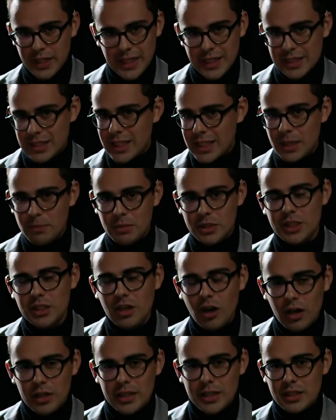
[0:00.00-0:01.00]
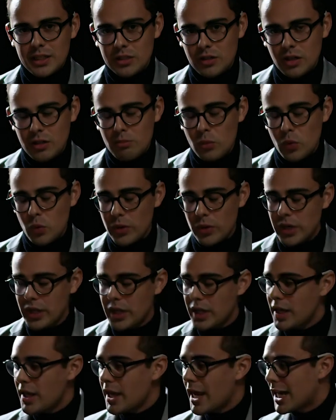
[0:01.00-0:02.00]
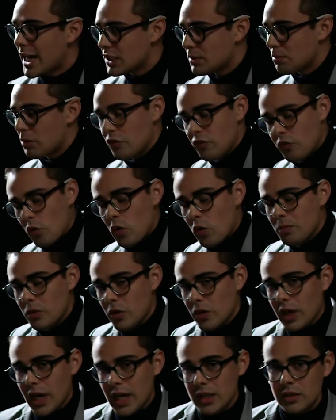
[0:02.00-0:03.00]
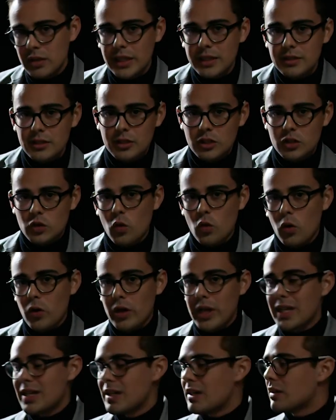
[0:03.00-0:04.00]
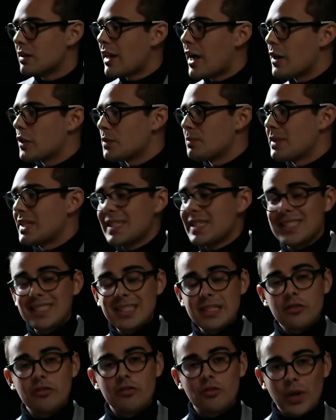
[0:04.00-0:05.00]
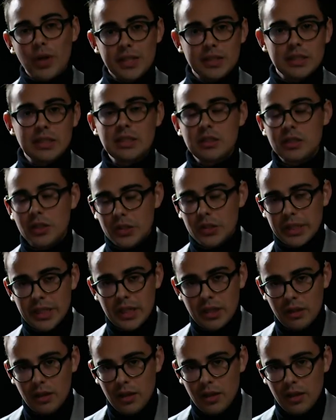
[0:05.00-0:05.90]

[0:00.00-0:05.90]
It keeps the audience on board. As a performer, I look at the score and it allows me to see the phrases clearly.